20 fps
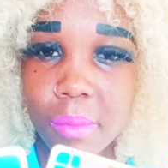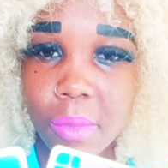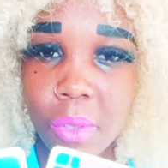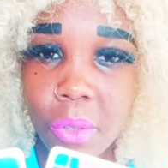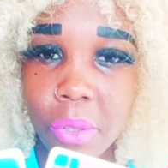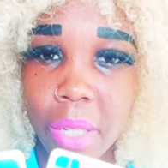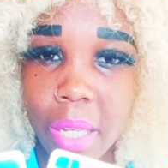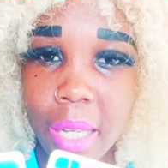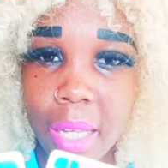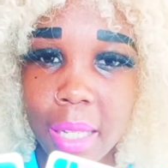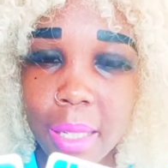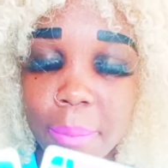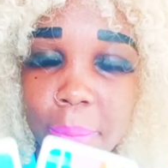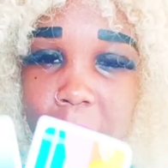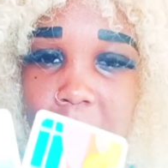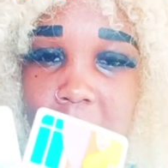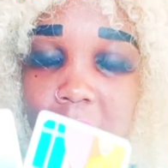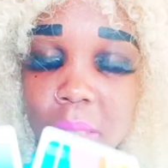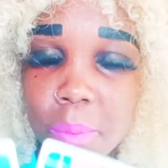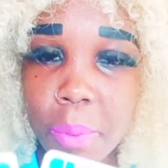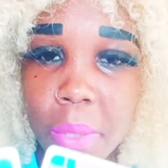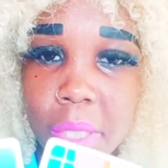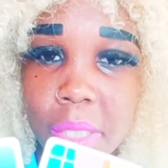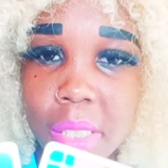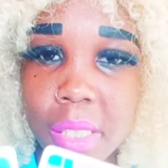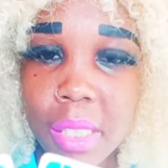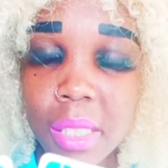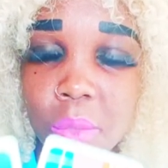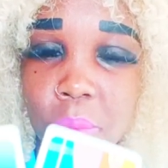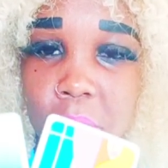Okay, but this
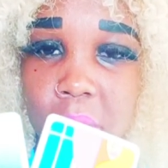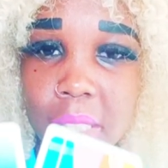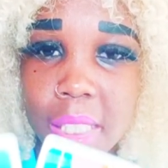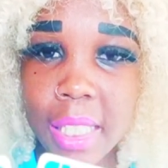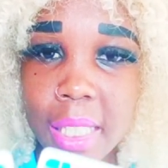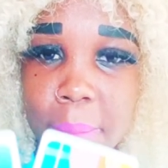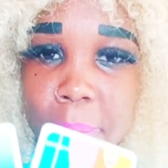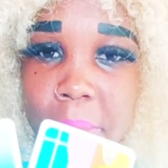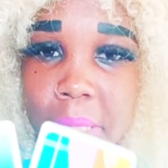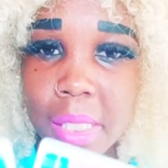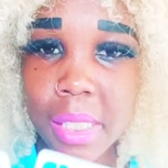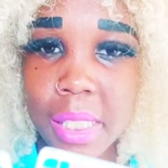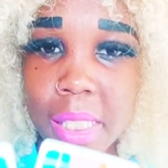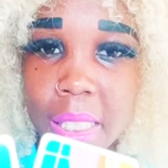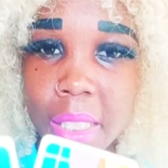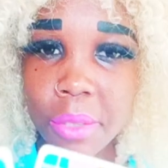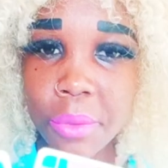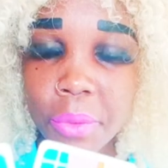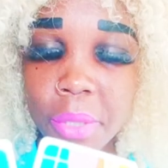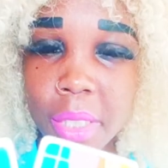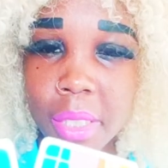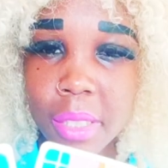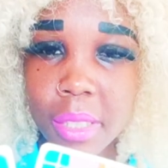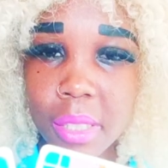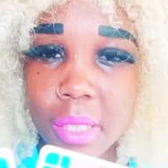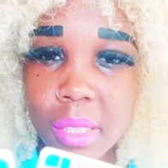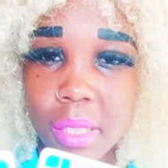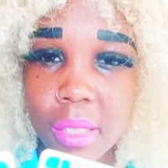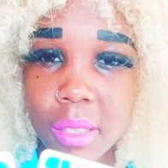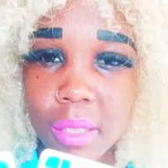person was keeping
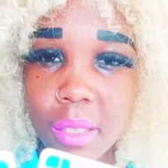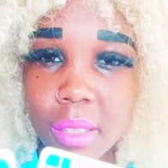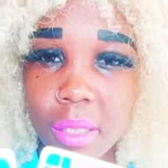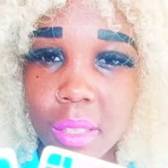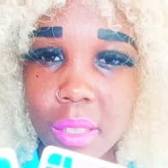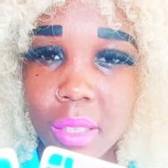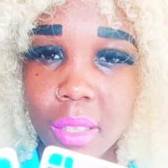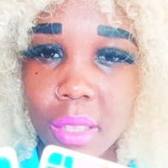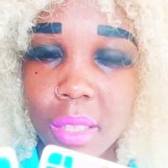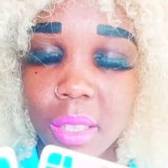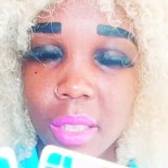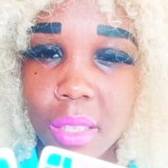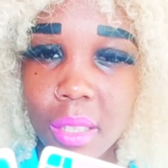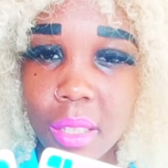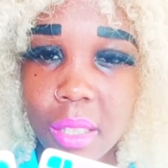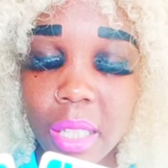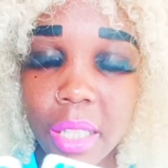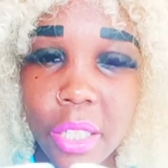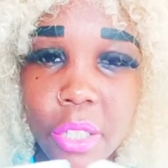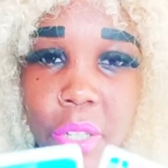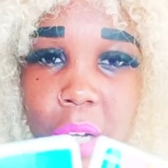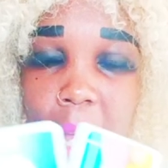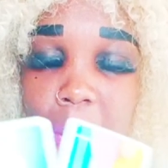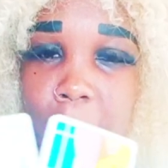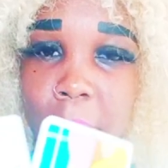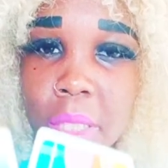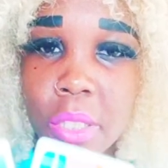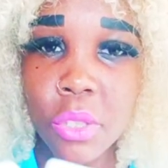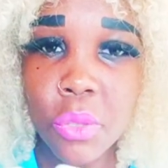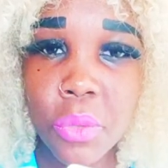secrets. They could have
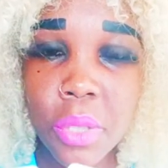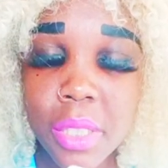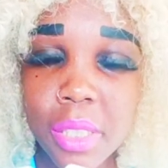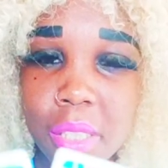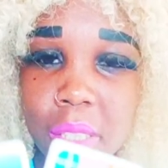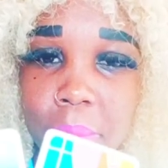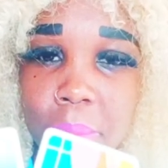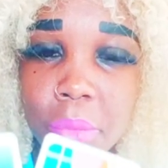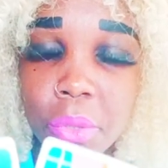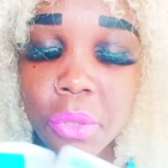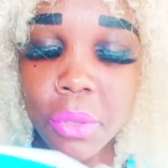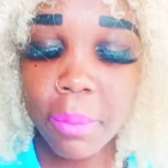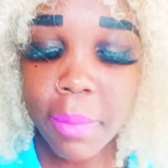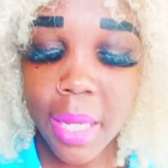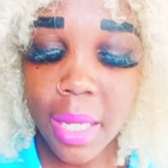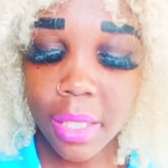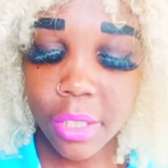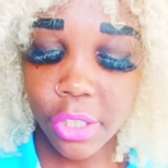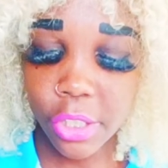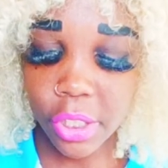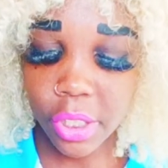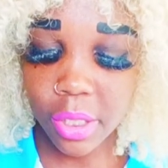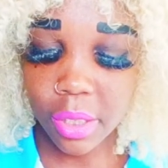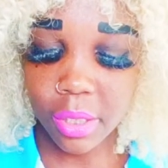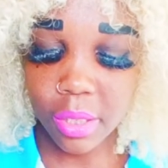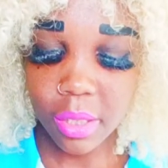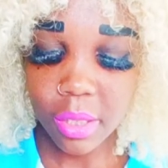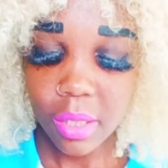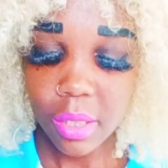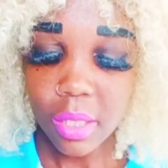been doing some moon
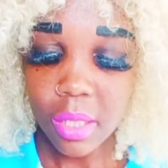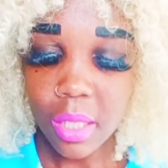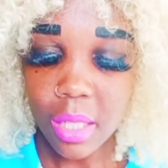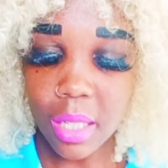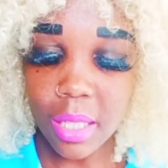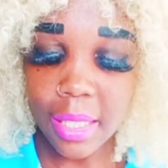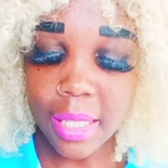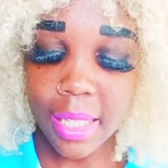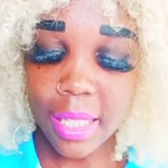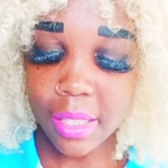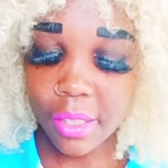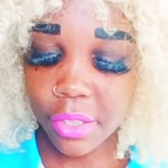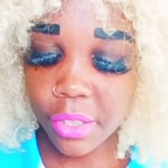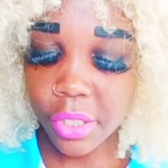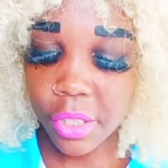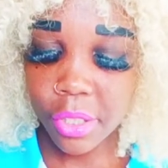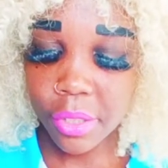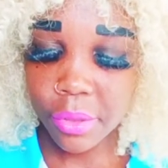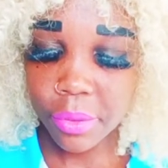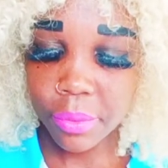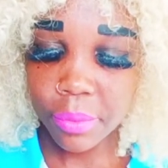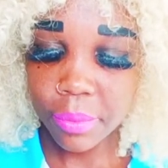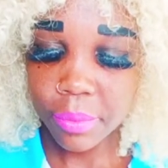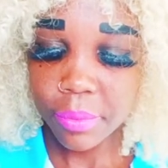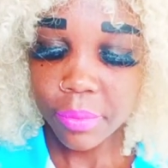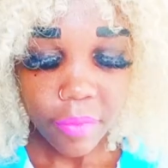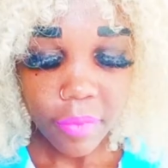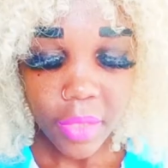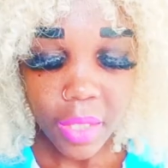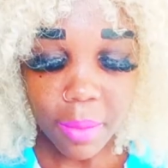magic. against you,
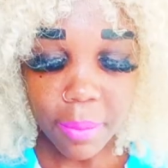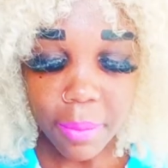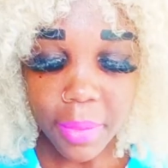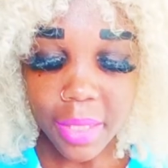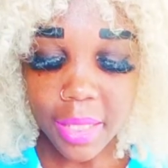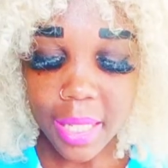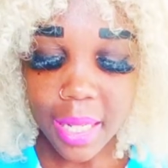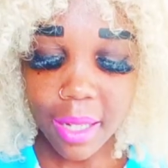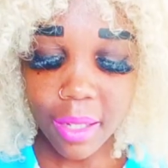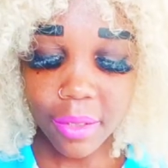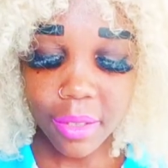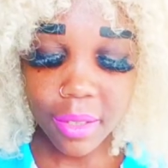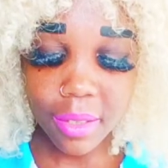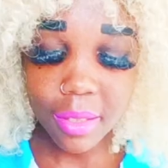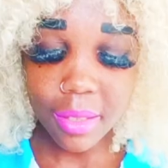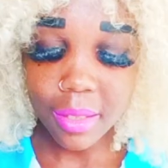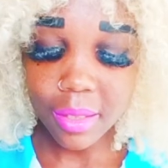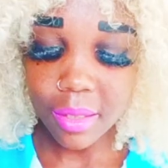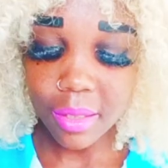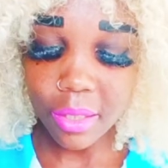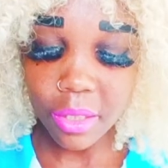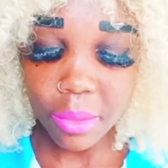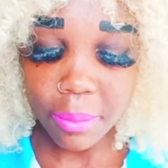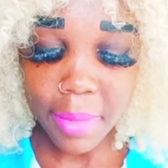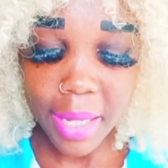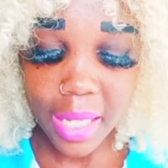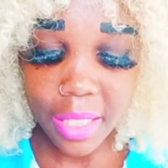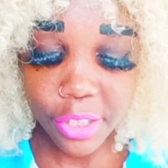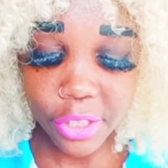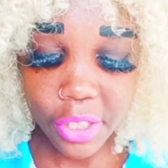but now their
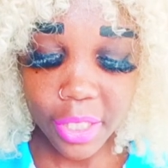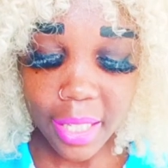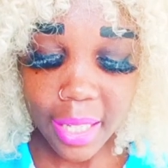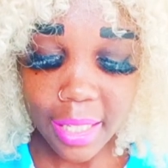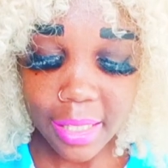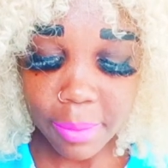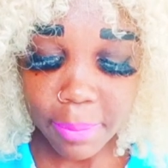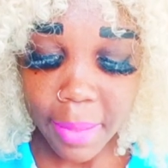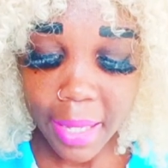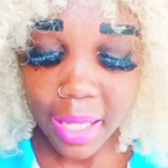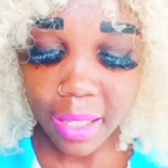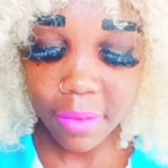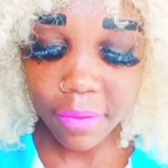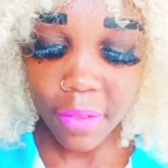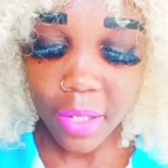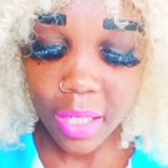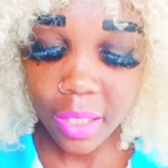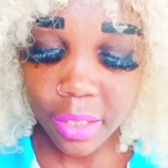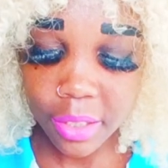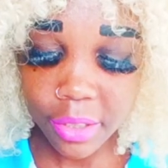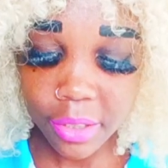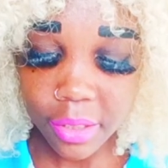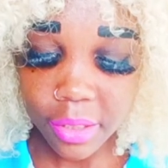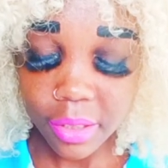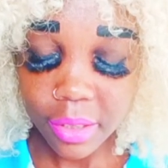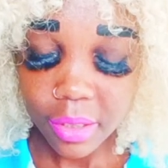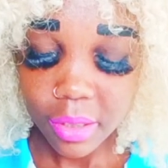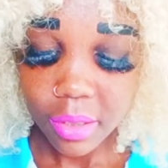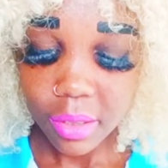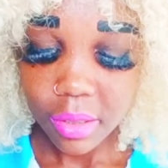magic has backfired.
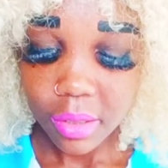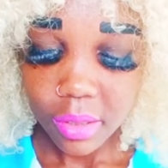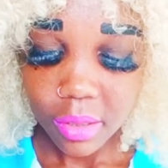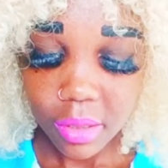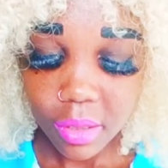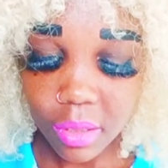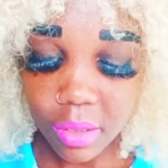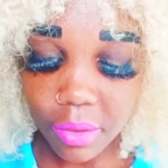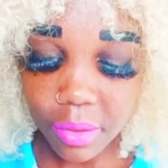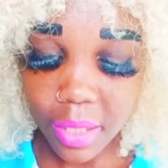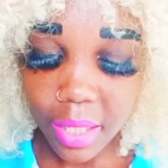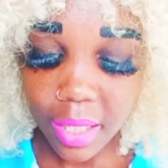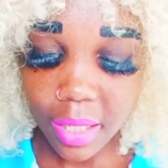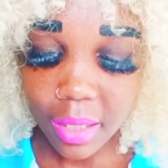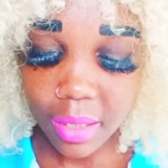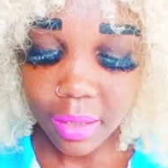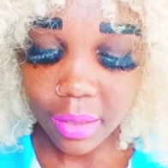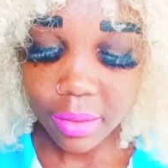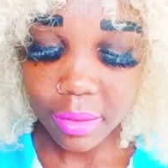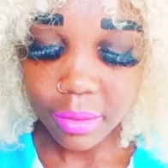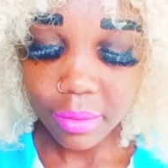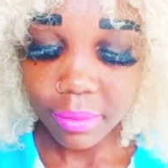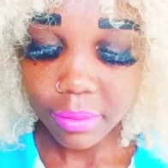Okay.